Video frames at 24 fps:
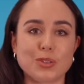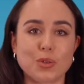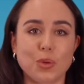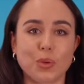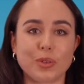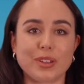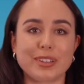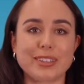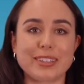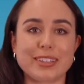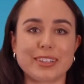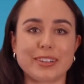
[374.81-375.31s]

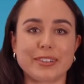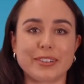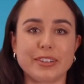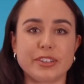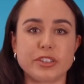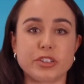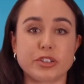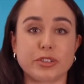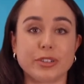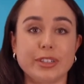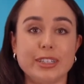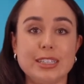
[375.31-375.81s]
Northern
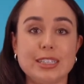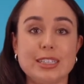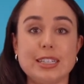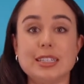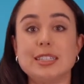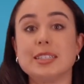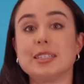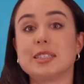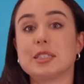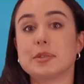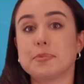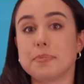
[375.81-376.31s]
Territory to
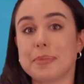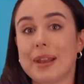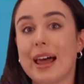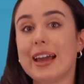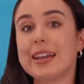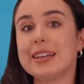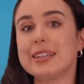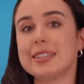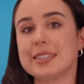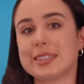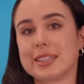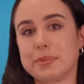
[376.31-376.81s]

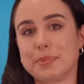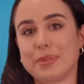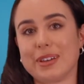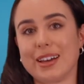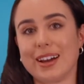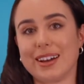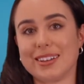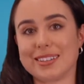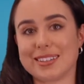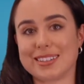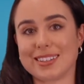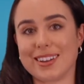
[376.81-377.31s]
display a
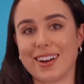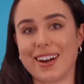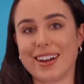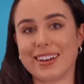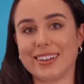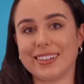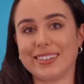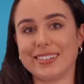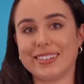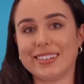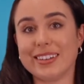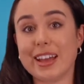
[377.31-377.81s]
CPR
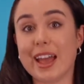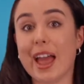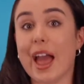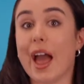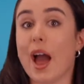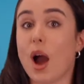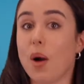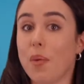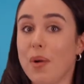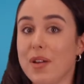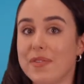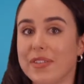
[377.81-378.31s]
sign.
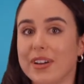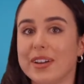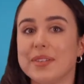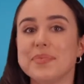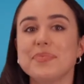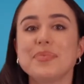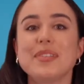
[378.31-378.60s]
However,